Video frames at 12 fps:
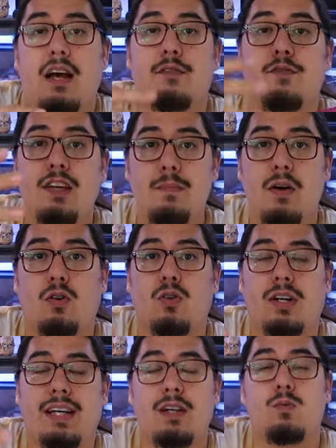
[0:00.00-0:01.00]
a female
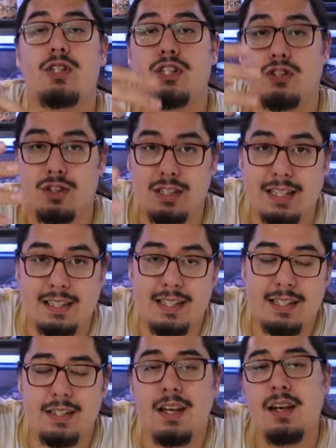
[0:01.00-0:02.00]
cricket, which looks like
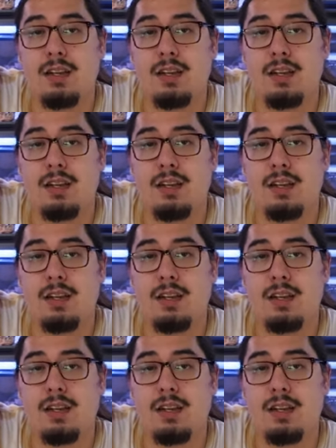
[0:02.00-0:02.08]
this.